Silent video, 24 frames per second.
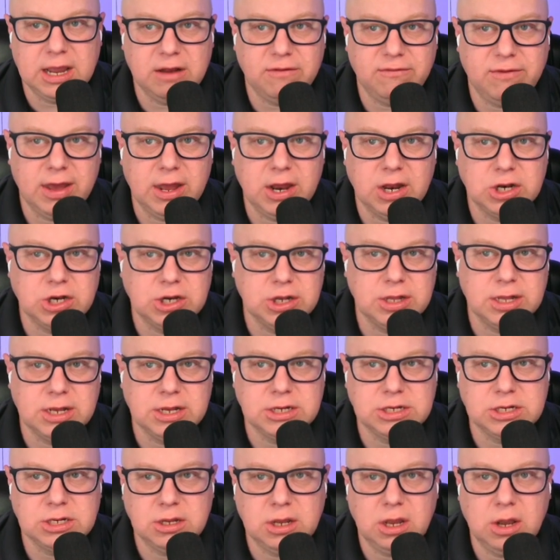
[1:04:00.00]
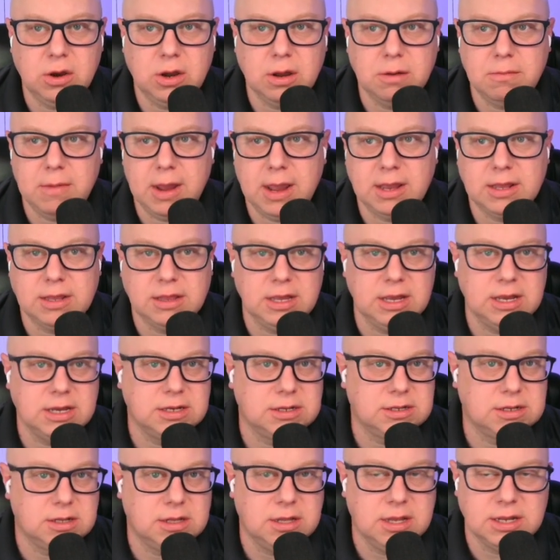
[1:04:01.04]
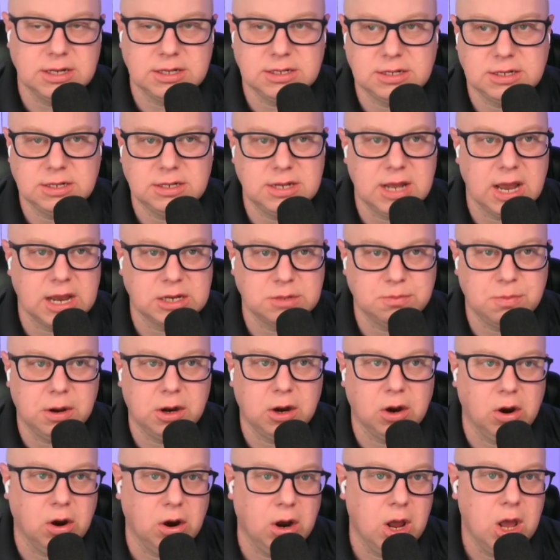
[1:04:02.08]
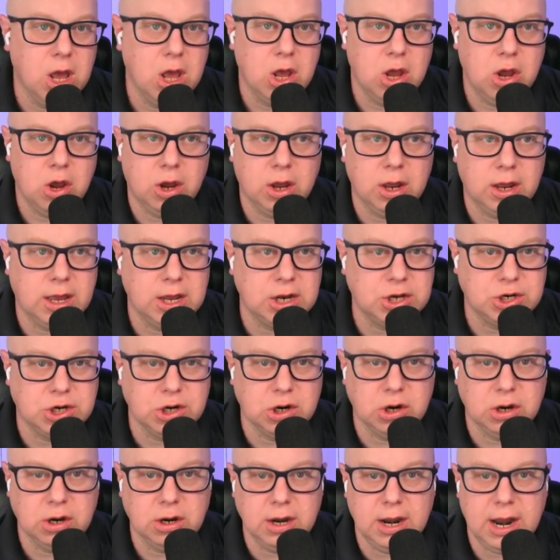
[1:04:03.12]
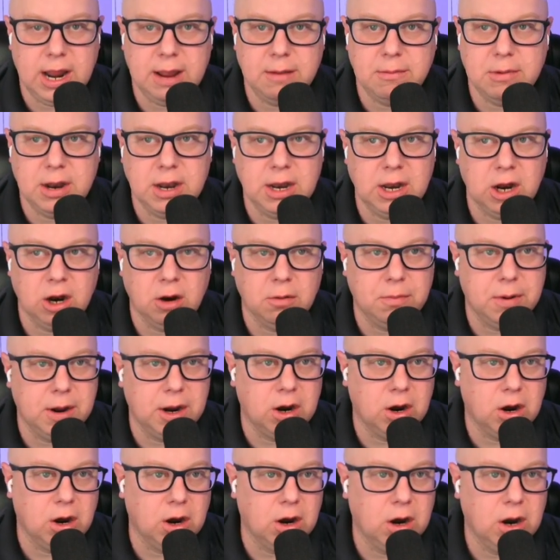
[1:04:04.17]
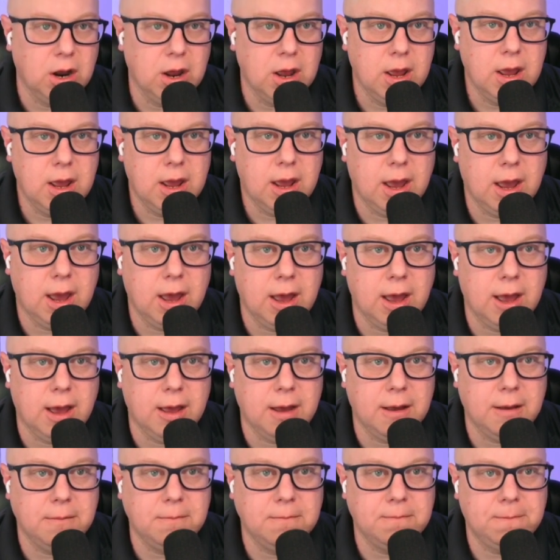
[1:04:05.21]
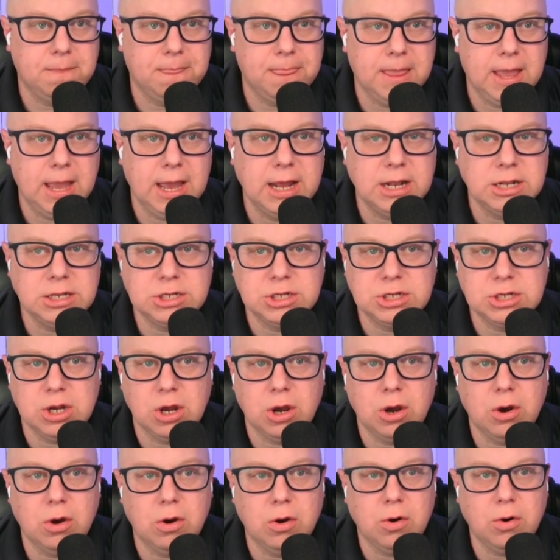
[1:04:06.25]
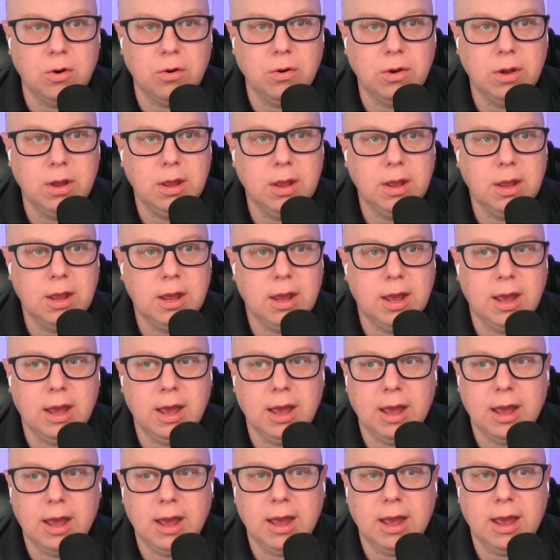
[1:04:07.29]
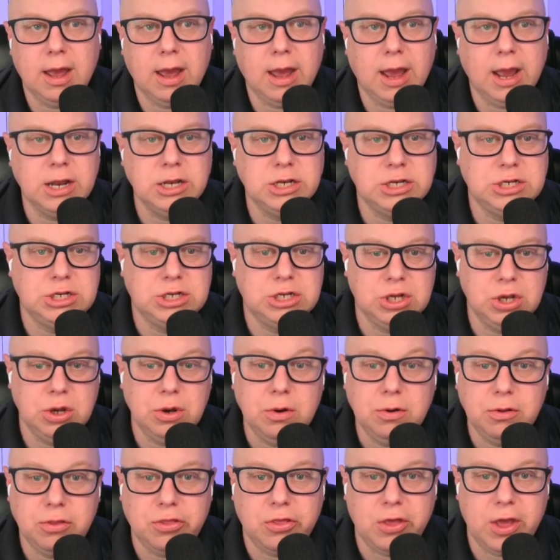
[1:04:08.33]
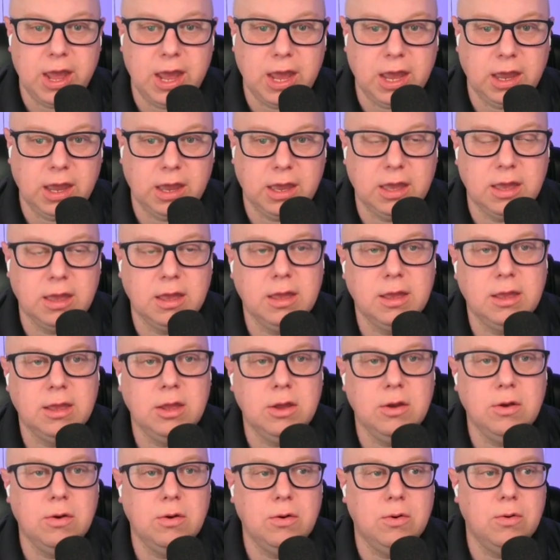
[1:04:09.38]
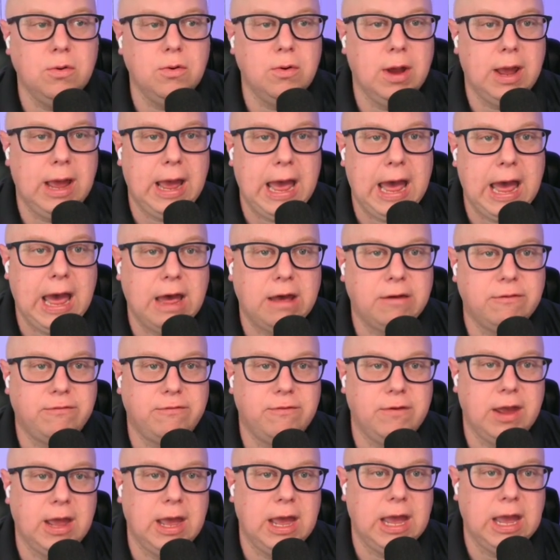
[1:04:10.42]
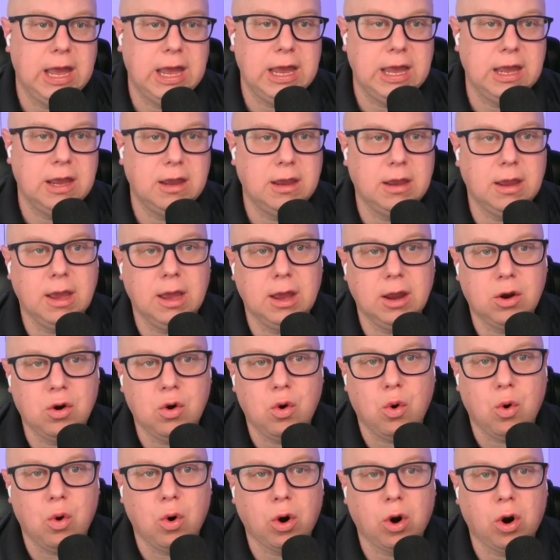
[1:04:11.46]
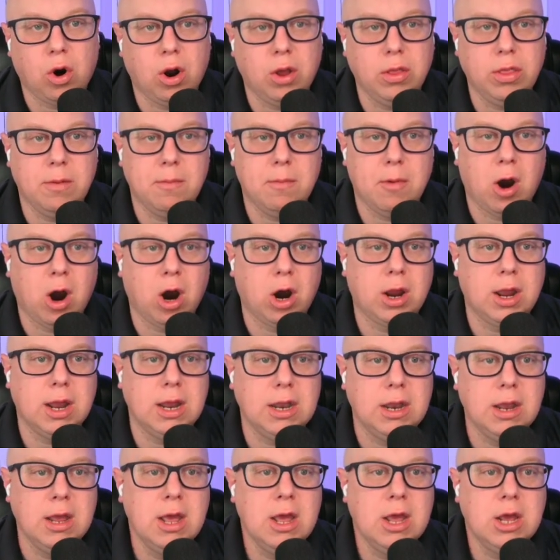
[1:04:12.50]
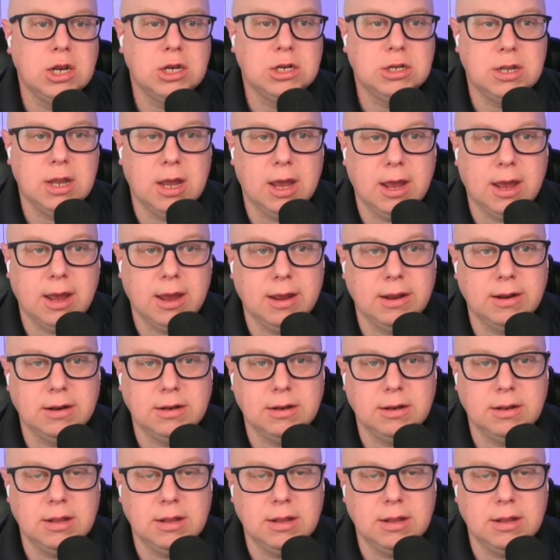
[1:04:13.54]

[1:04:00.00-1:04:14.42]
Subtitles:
advantage of this. You could make this text bigger. You could get your name in here bigger. And so I do think you have a corner on the market that